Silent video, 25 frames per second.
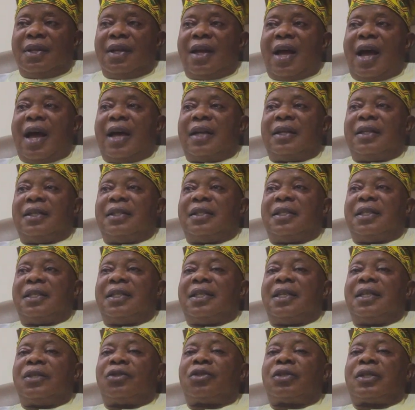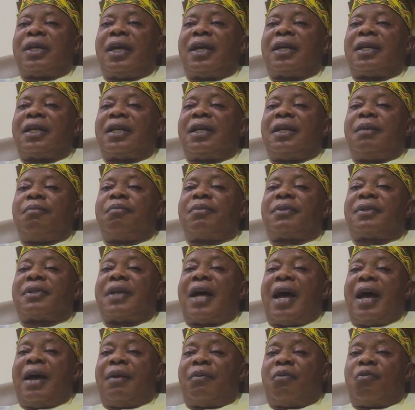And it didn't take him
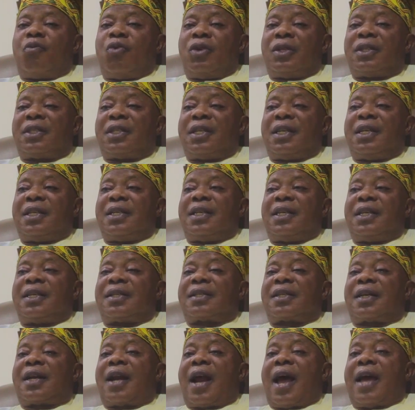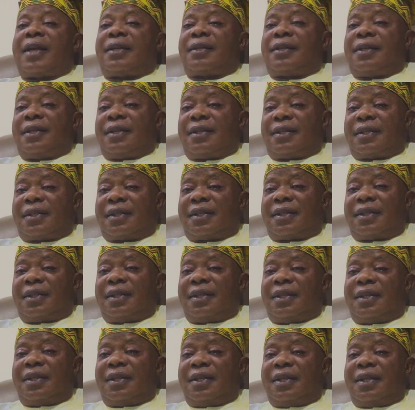time. Within this crisis,
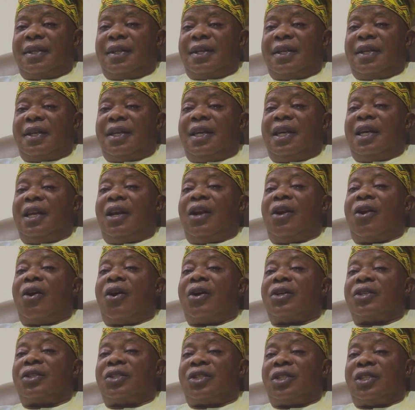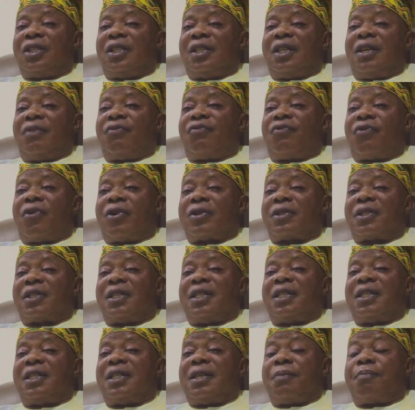he launched the first
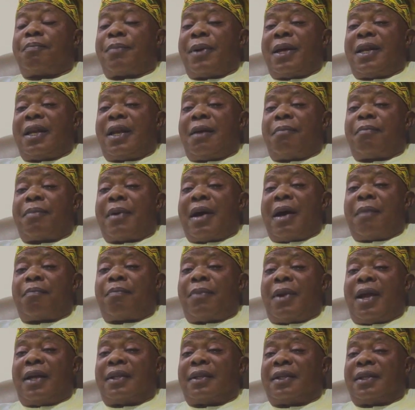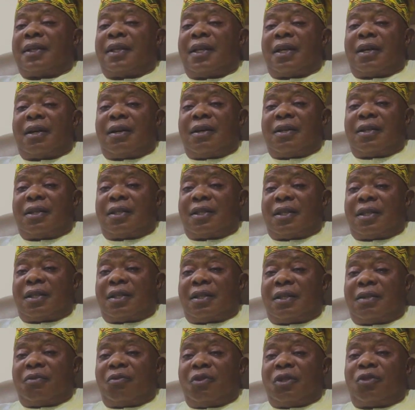independent power plant in the country,
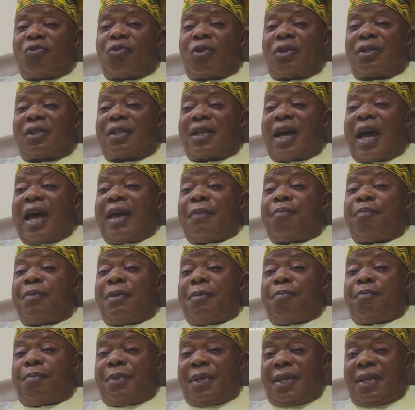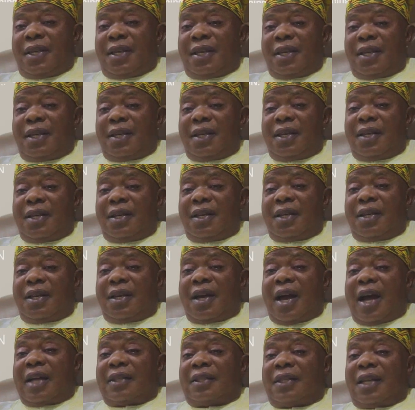which was IPP
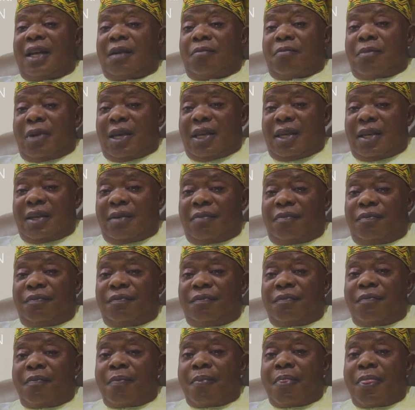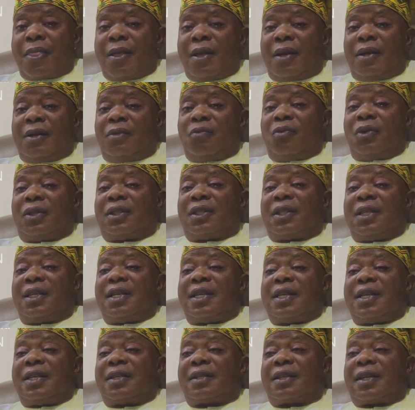at Egme.
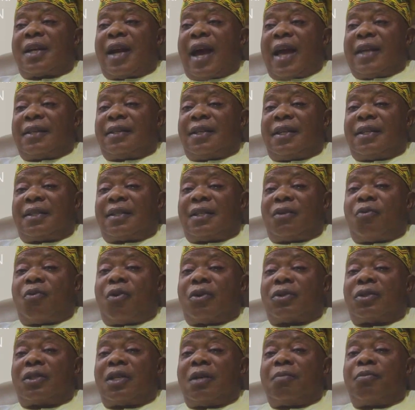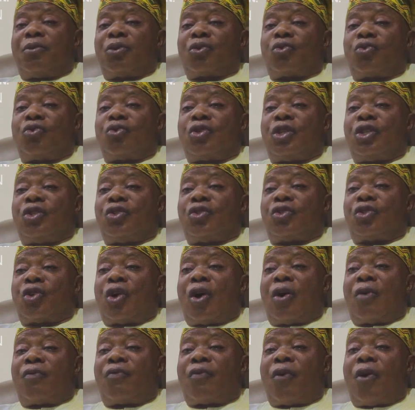Within this crisis, he was able to
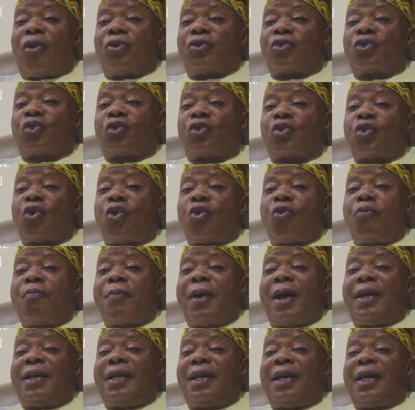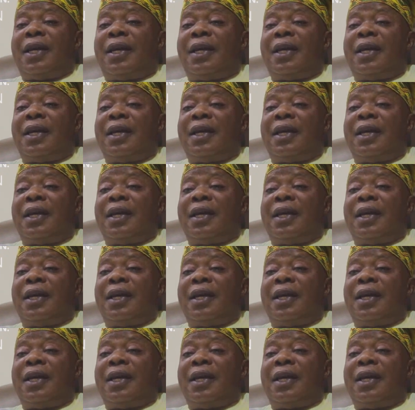resolve on so many